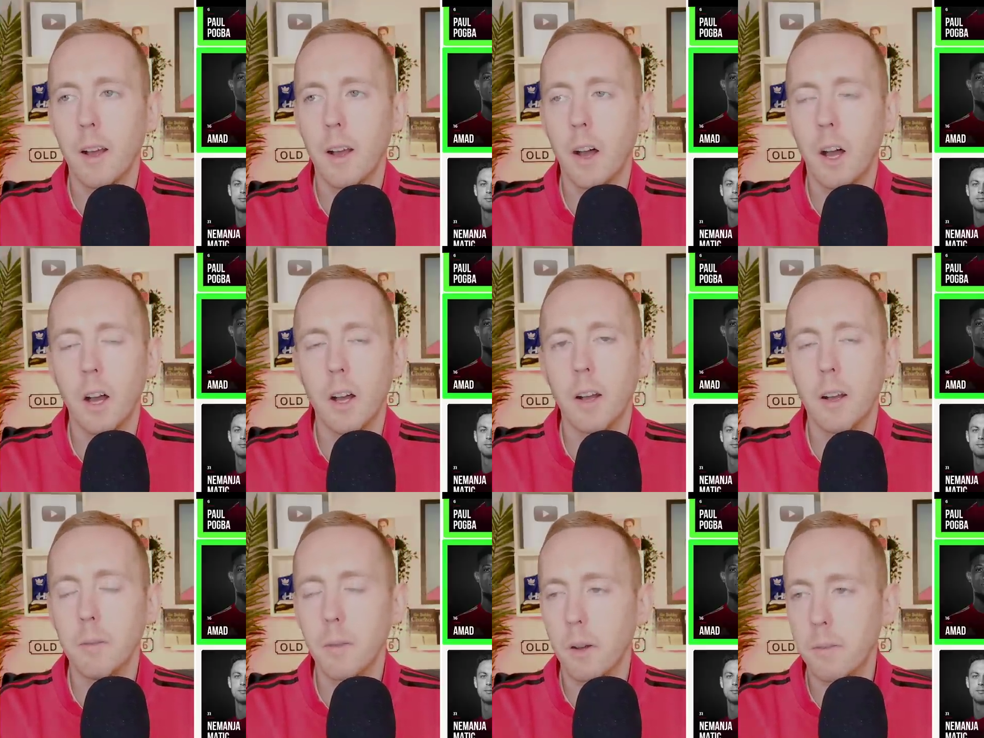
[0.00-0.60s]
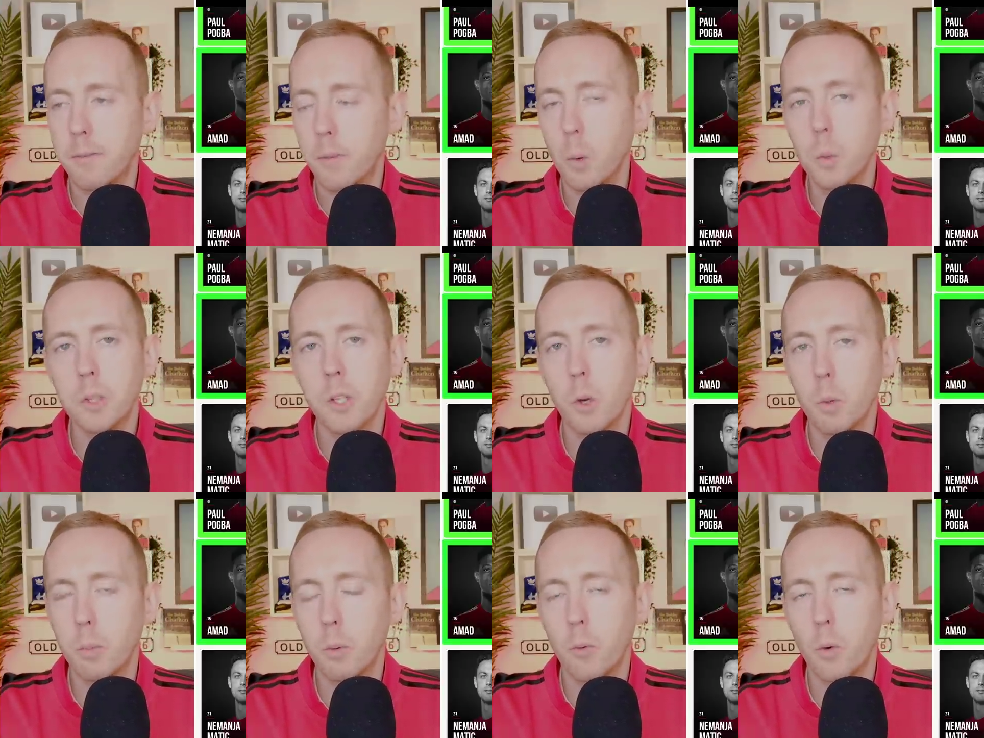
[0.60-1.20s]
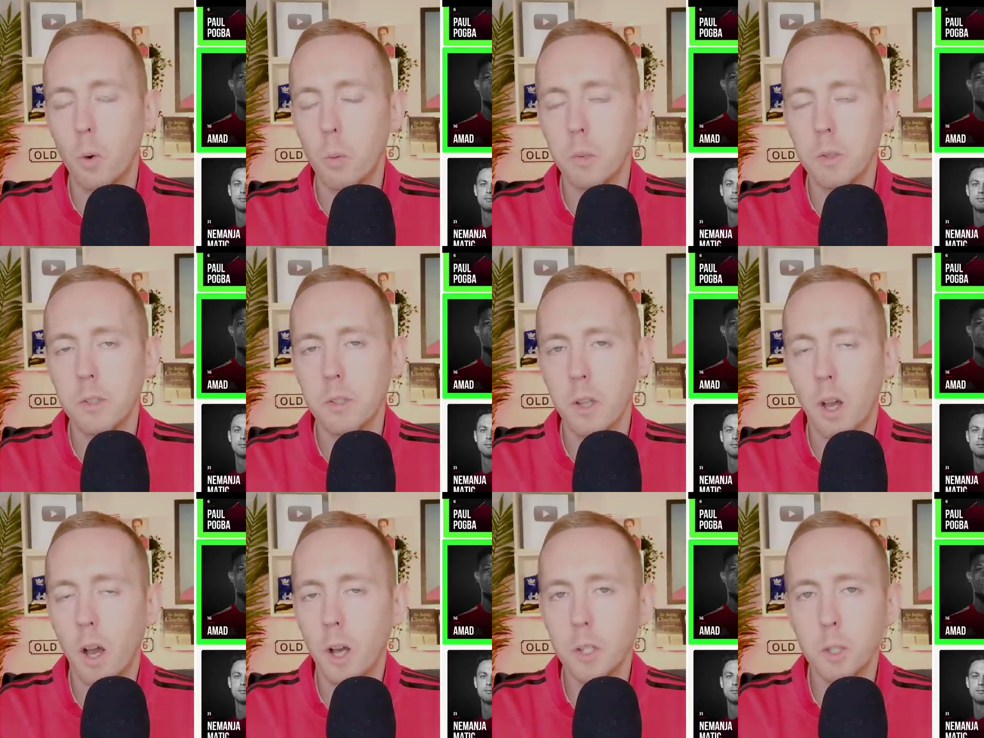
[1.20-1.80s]
a, a full tilt
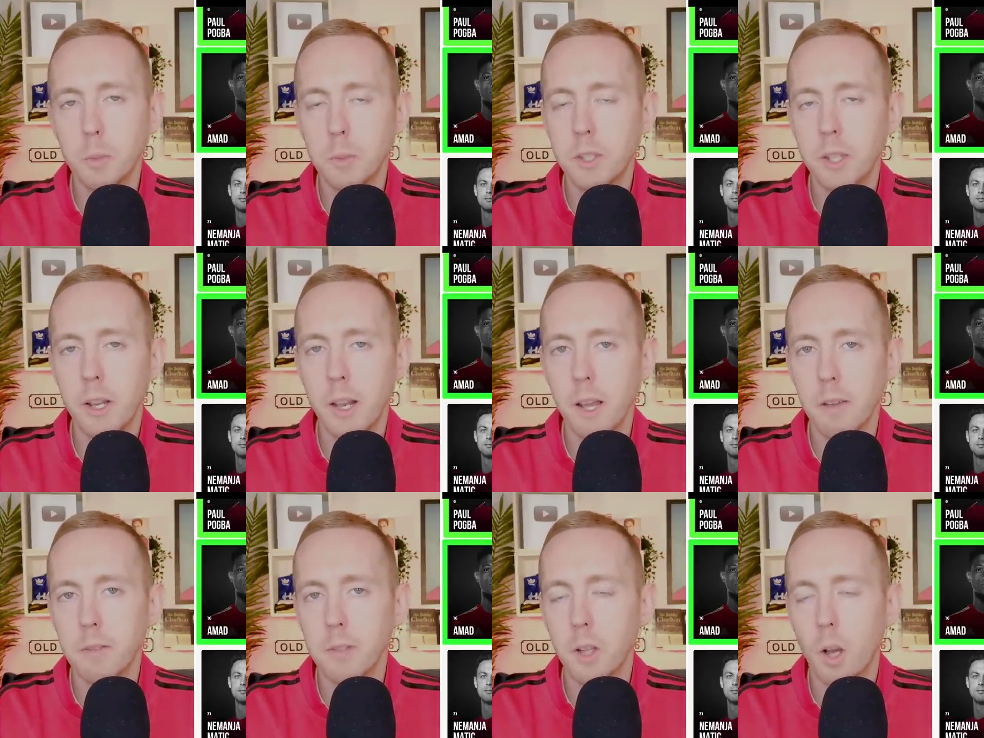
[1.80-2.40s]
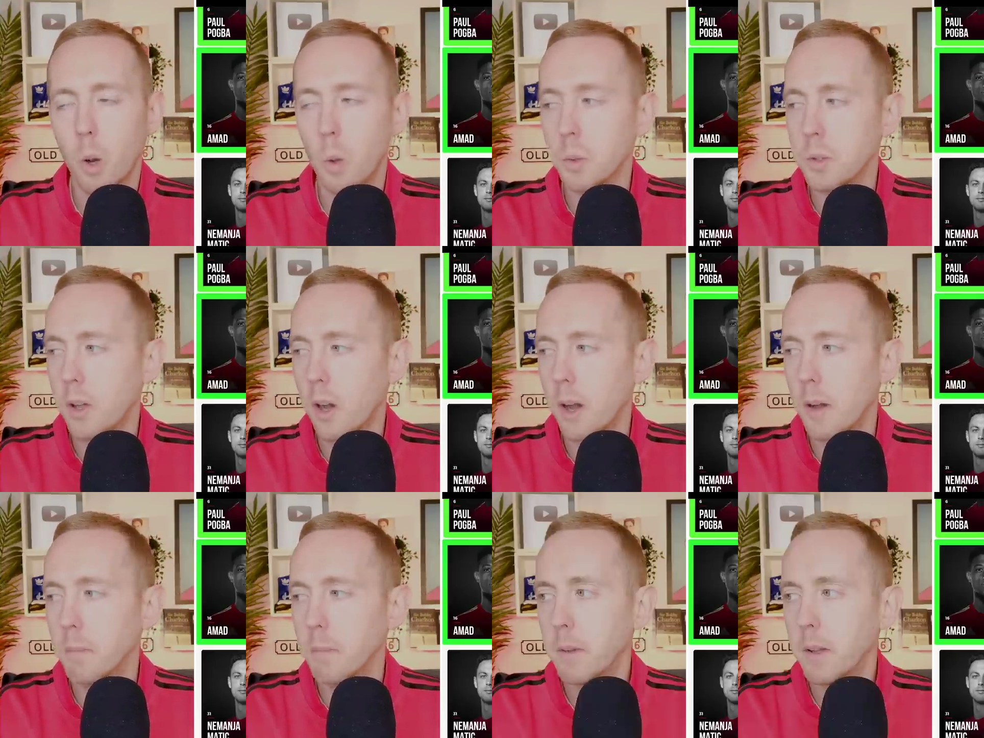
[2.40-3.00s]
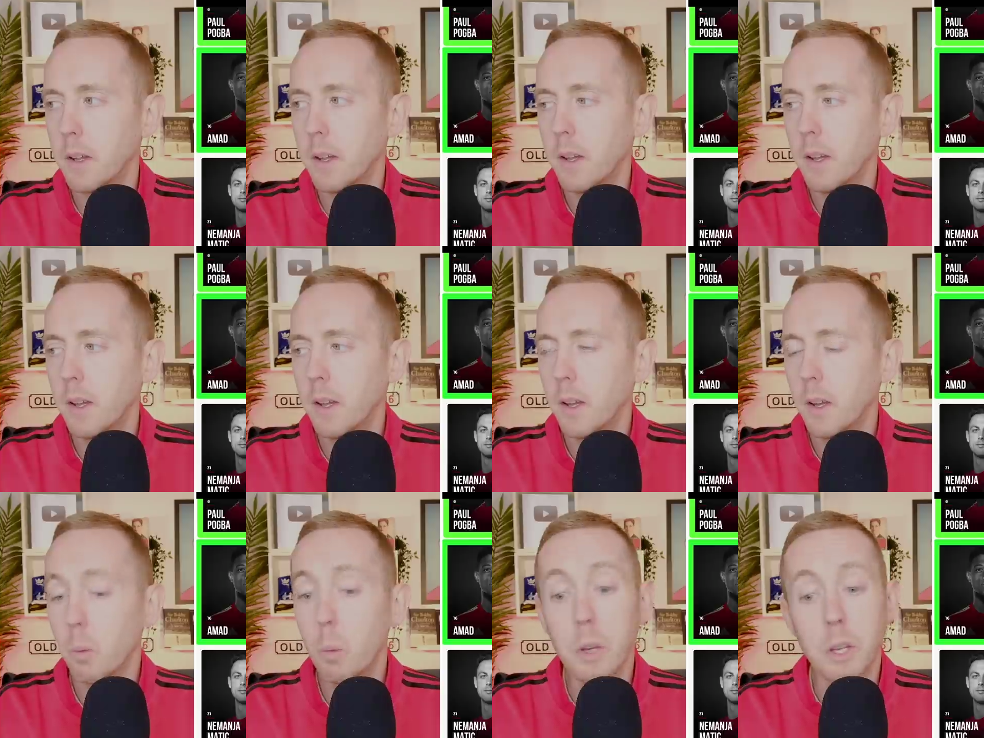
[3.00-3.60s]
performance, 100% effort the whole time.
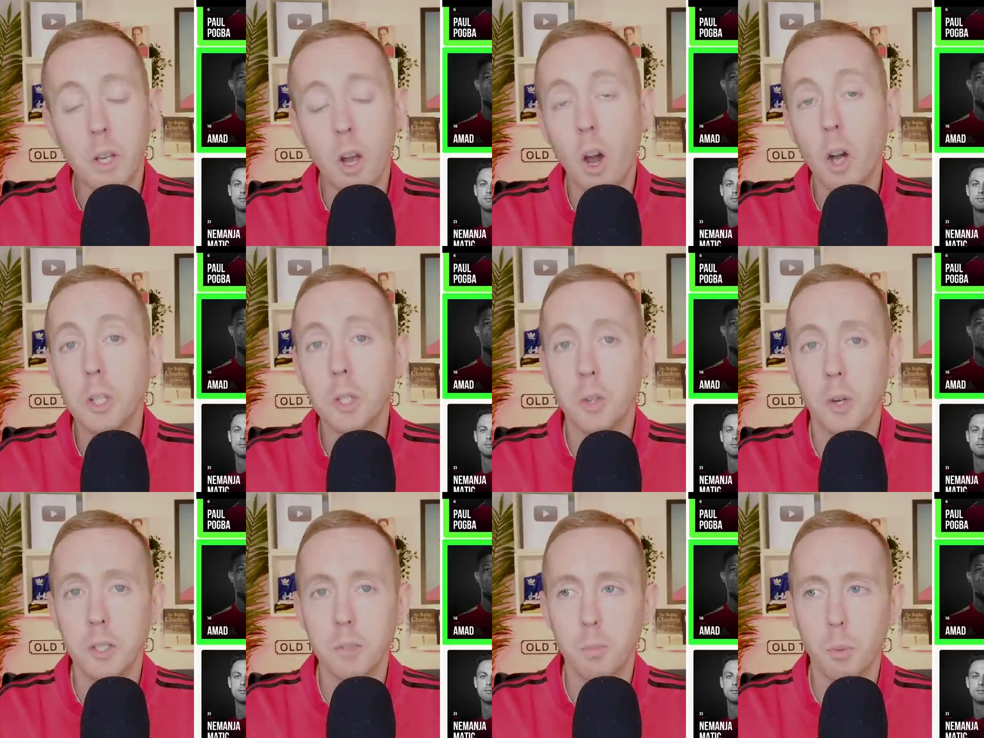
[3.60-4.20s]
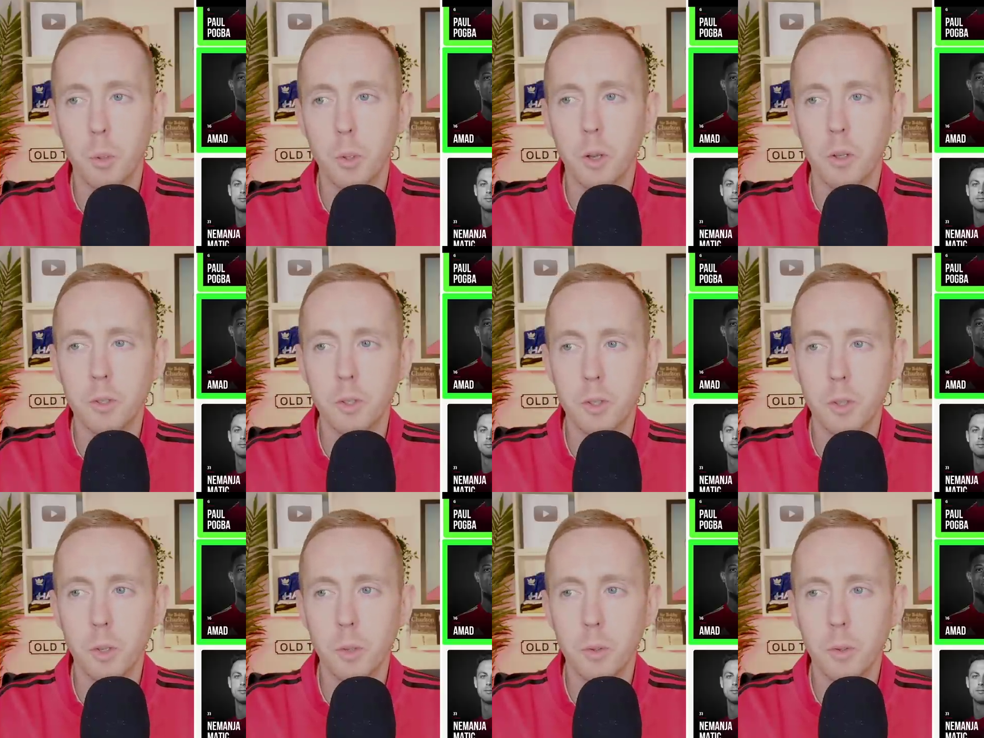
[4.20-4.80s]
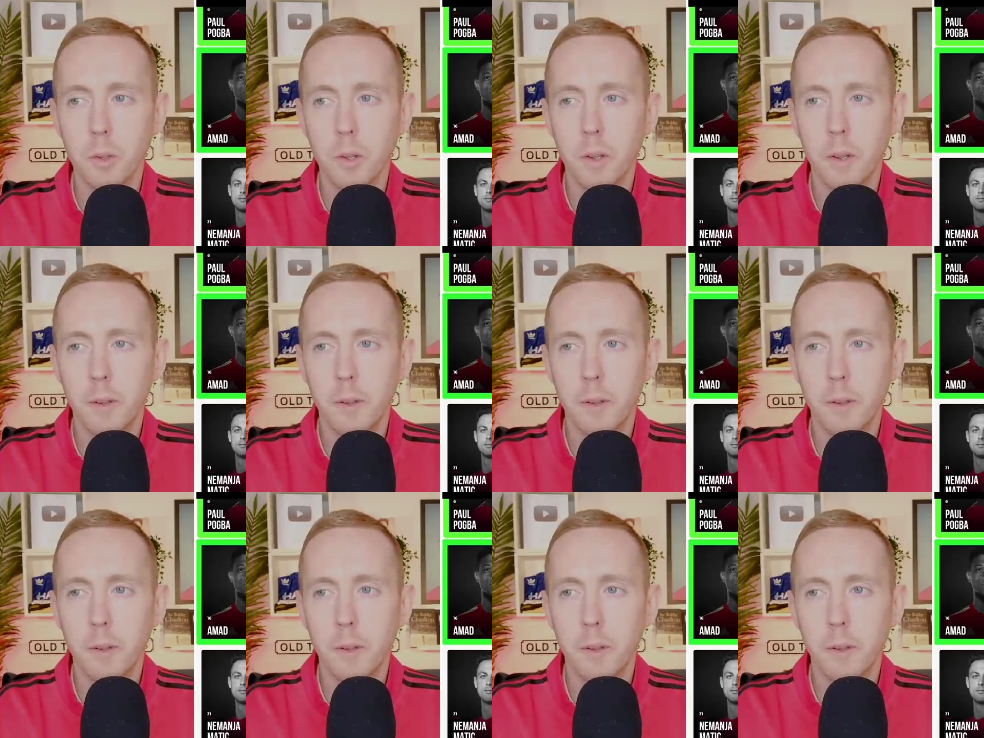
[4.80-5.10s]
What he can't trust Bruno to do